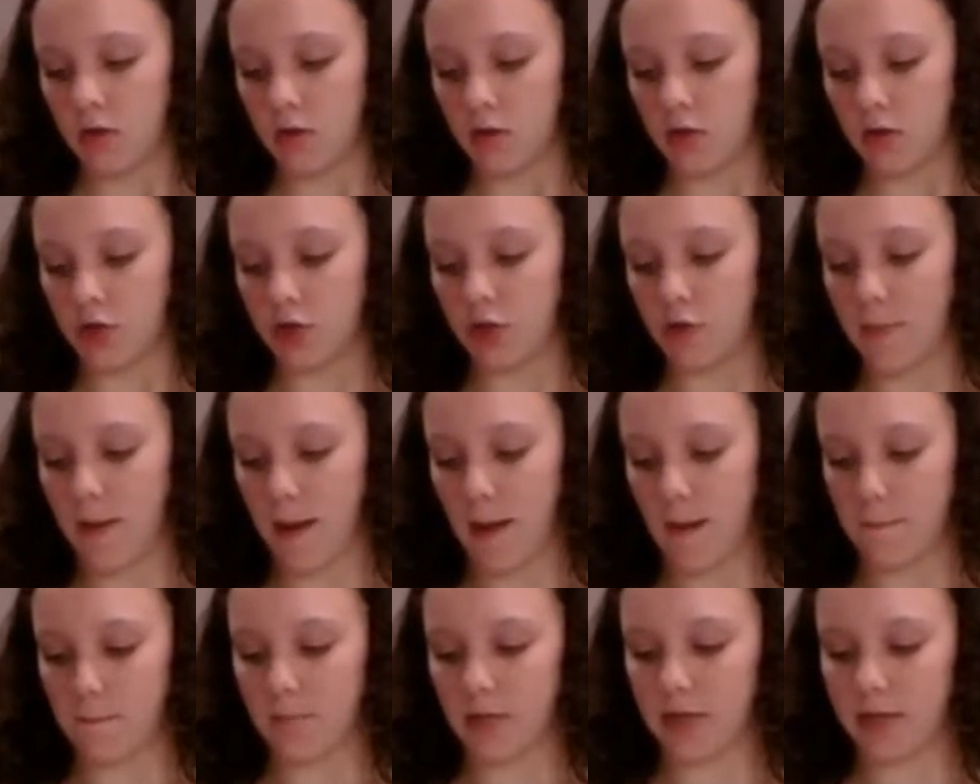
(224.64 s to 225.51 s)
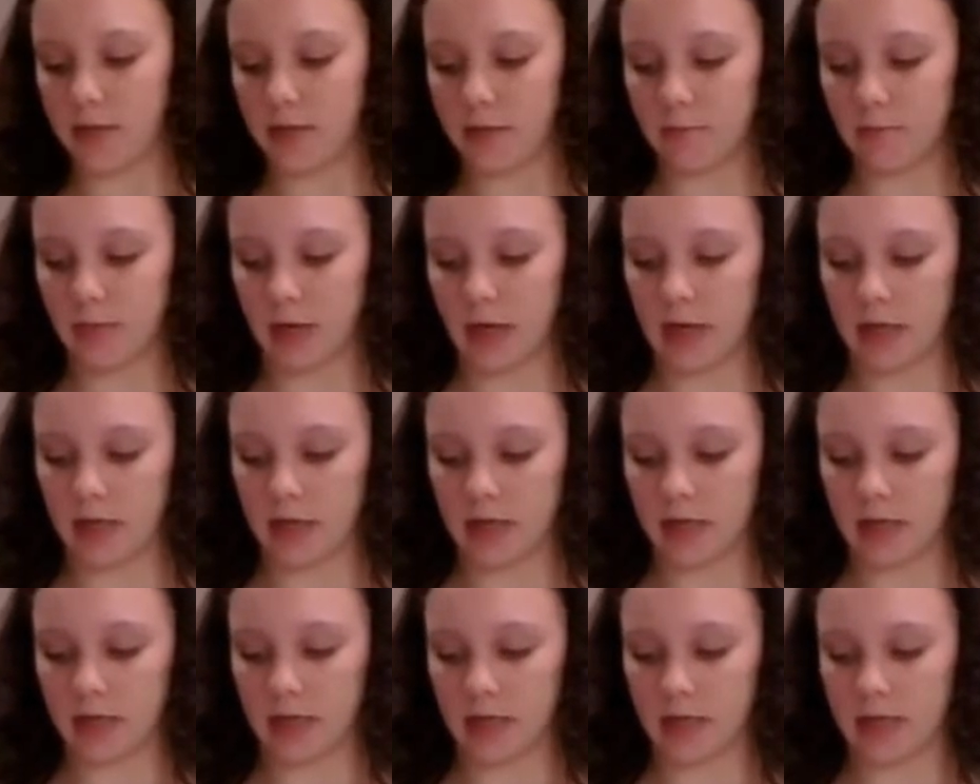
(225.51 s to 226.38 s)
to about
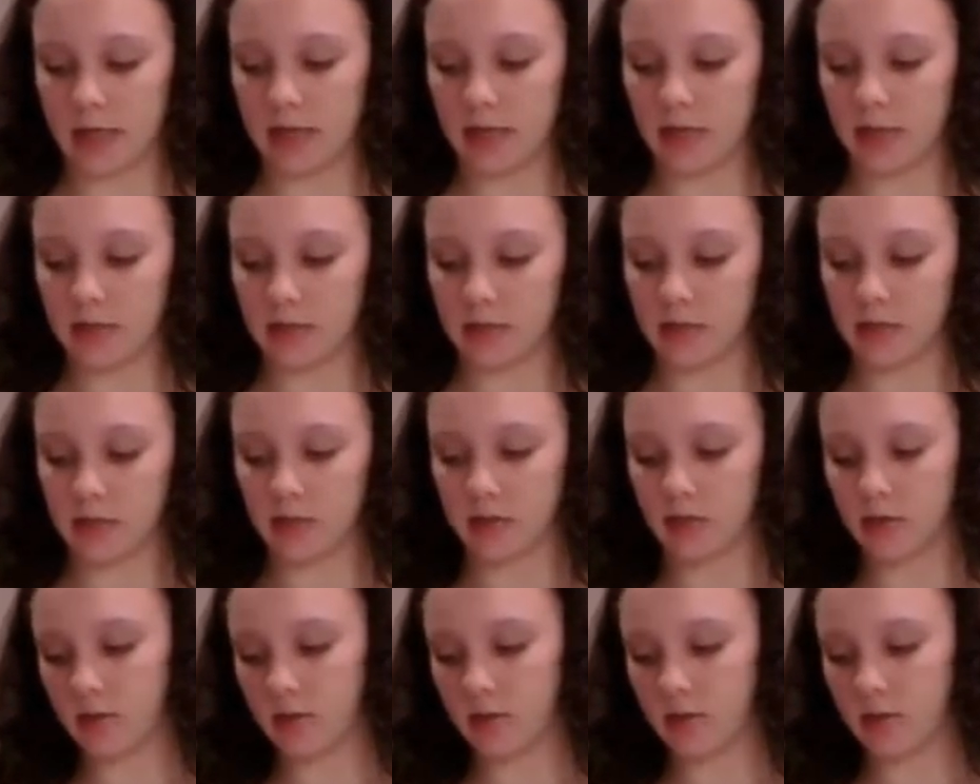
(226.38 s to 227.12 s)
medium-high heat.